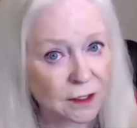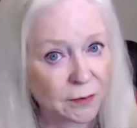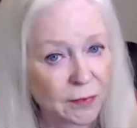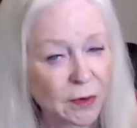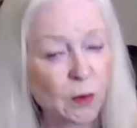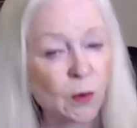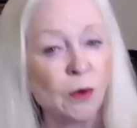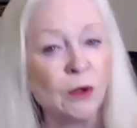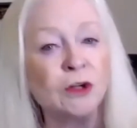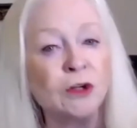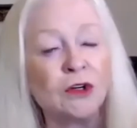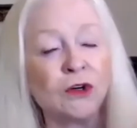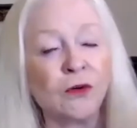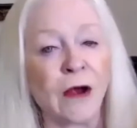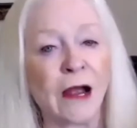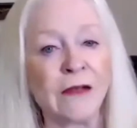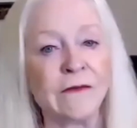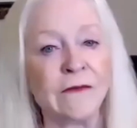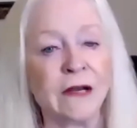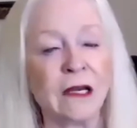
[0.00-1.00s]
But will you
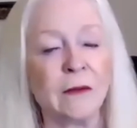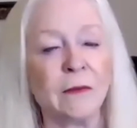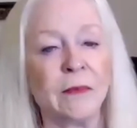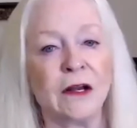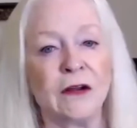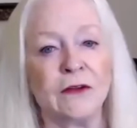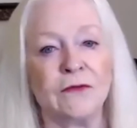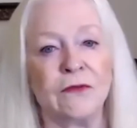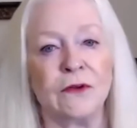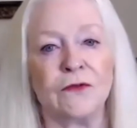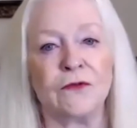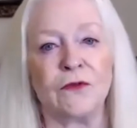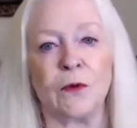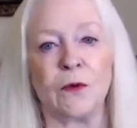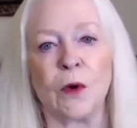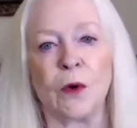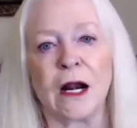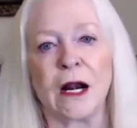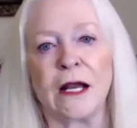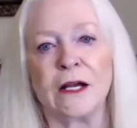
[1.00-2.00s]
derive any benefit
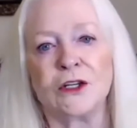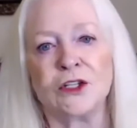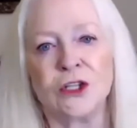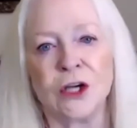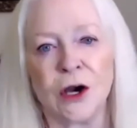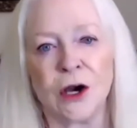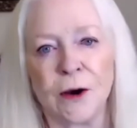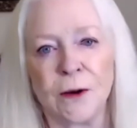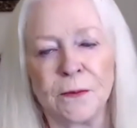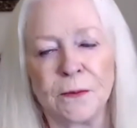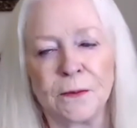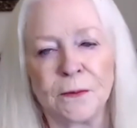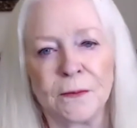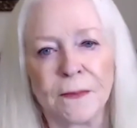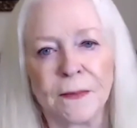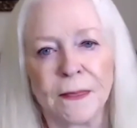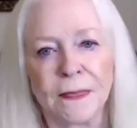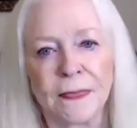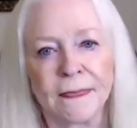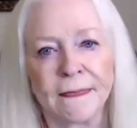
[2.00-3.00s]
from what I share?
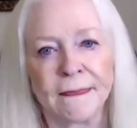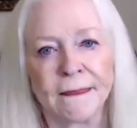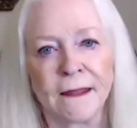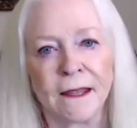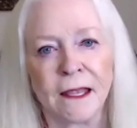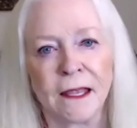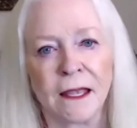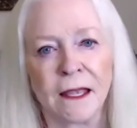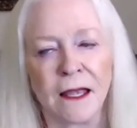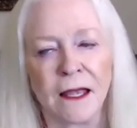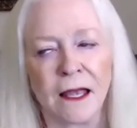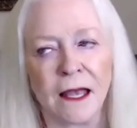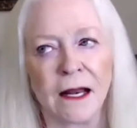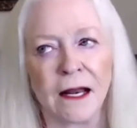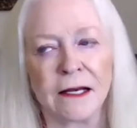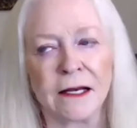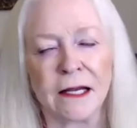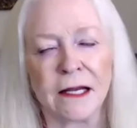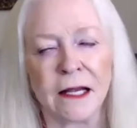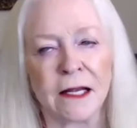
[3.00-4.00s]

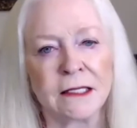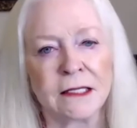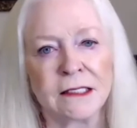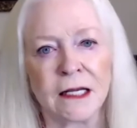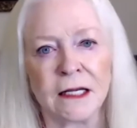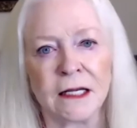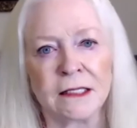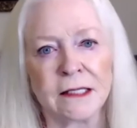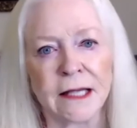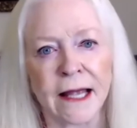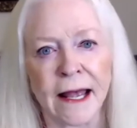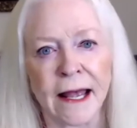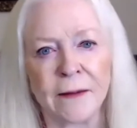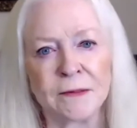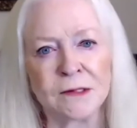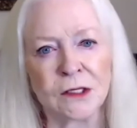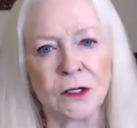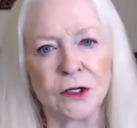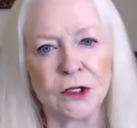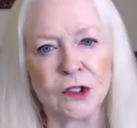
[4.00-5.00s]
And it's
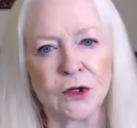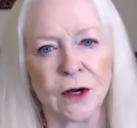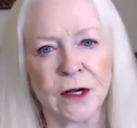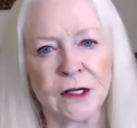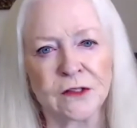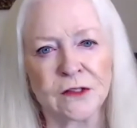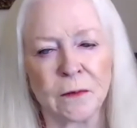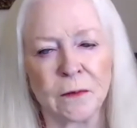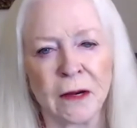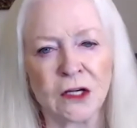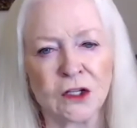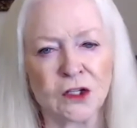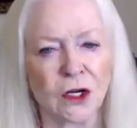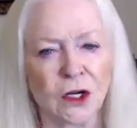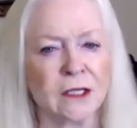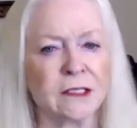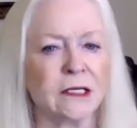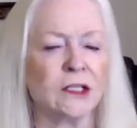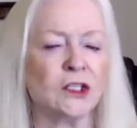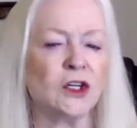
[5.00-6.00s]
absolutely transformational,
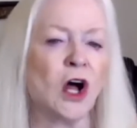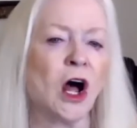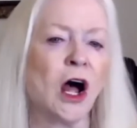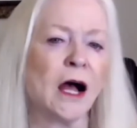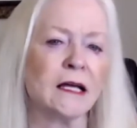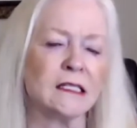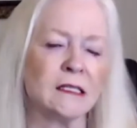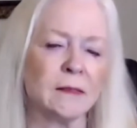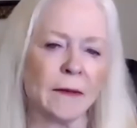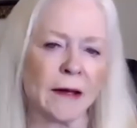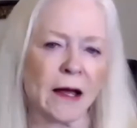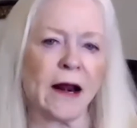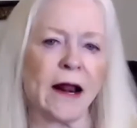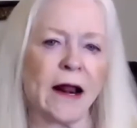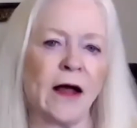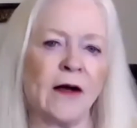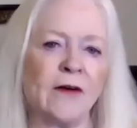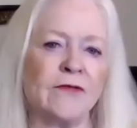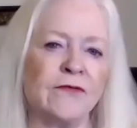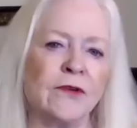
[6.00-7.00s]
because he talks about
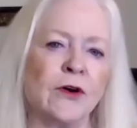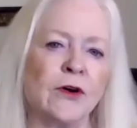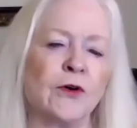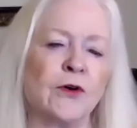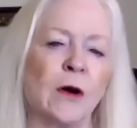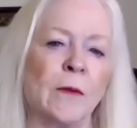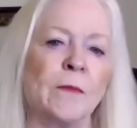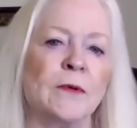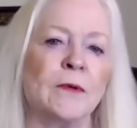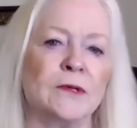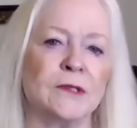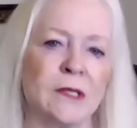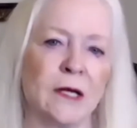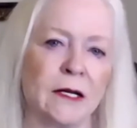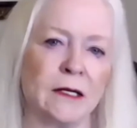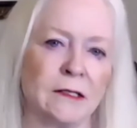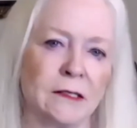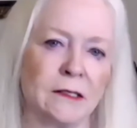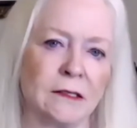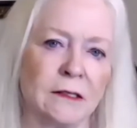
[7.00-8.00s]
how fear cripples
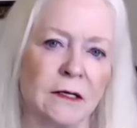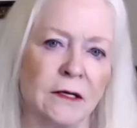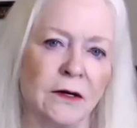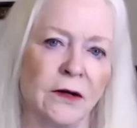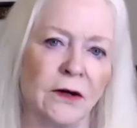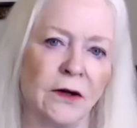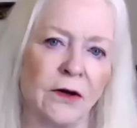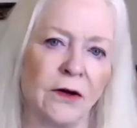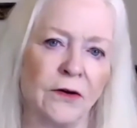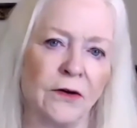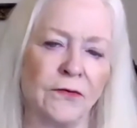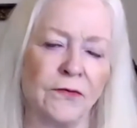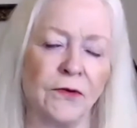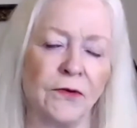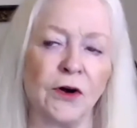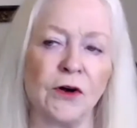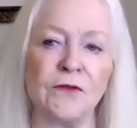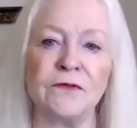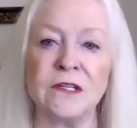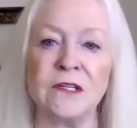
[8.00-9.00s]
us.
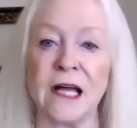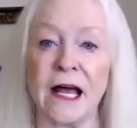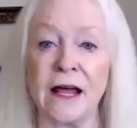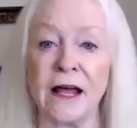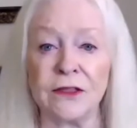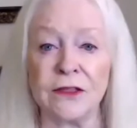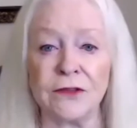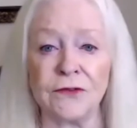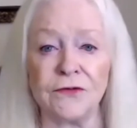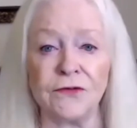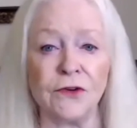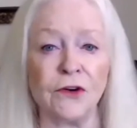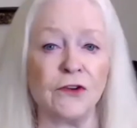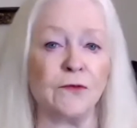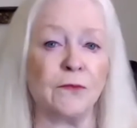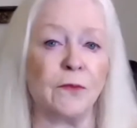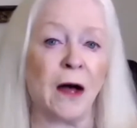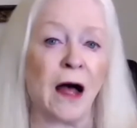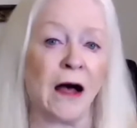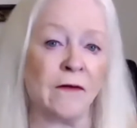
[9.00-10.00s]
Fear of death, fear
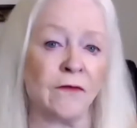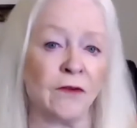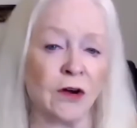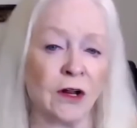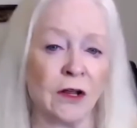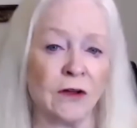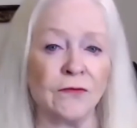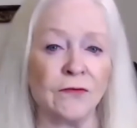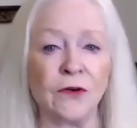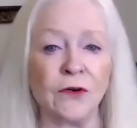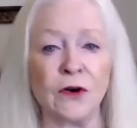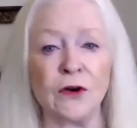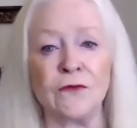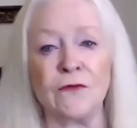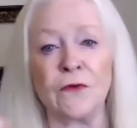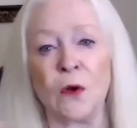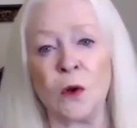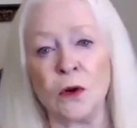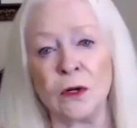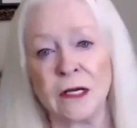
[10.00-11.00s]
of poverty, fear
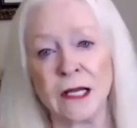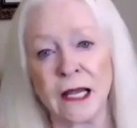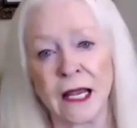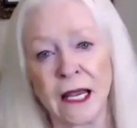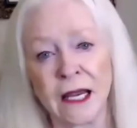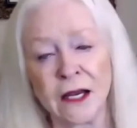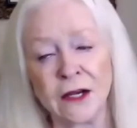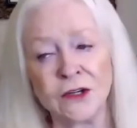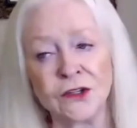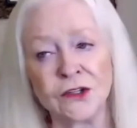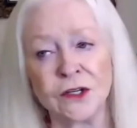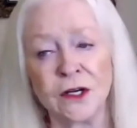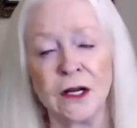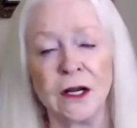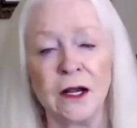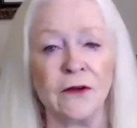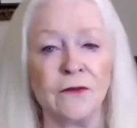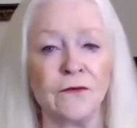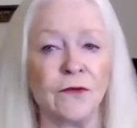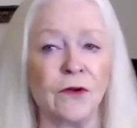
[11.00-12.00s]
of old age,
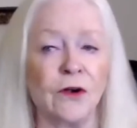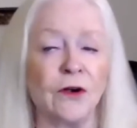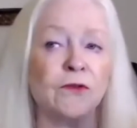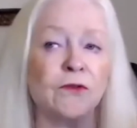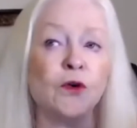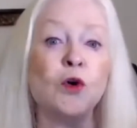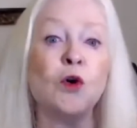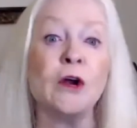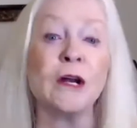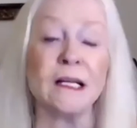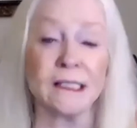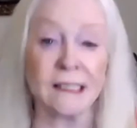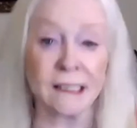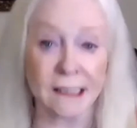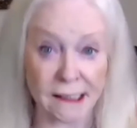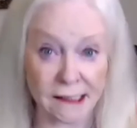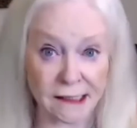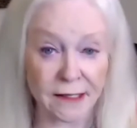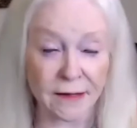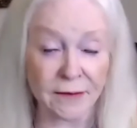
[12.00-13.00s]
fear of
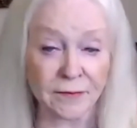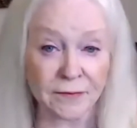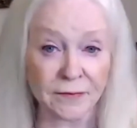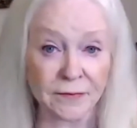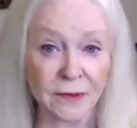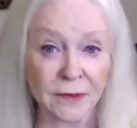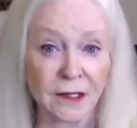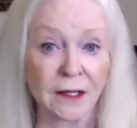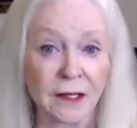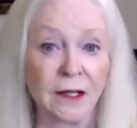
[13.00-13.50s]
criticism,